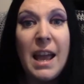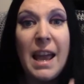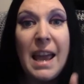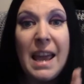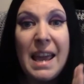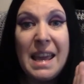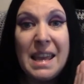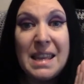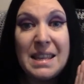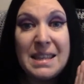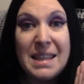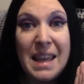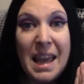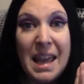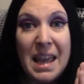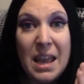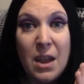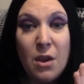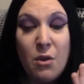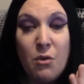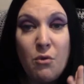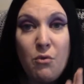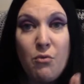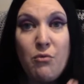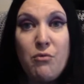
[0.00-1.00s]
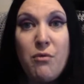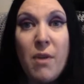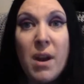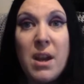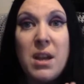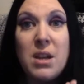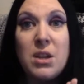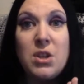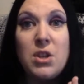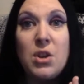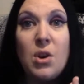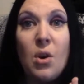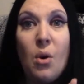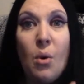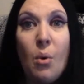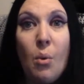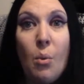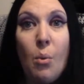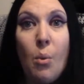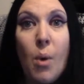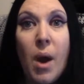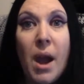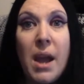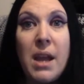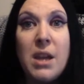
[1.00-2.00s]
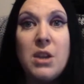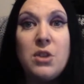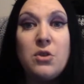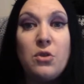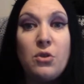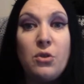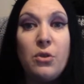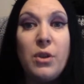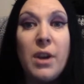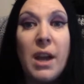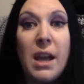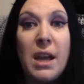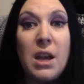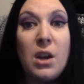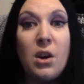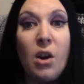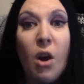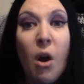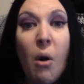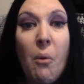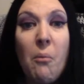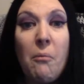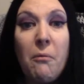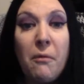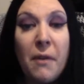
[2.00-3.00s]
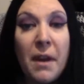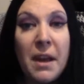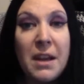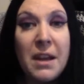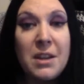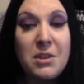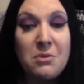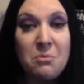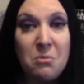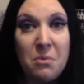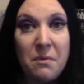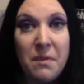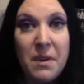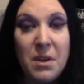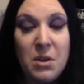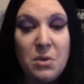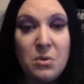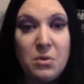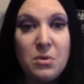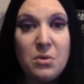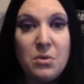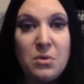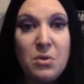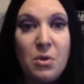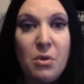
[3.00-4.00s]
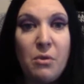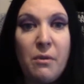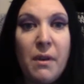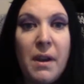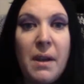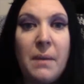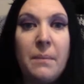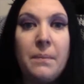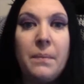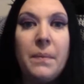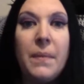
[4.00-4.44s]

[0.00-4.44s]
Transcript: It's a great way to create conflict within your story.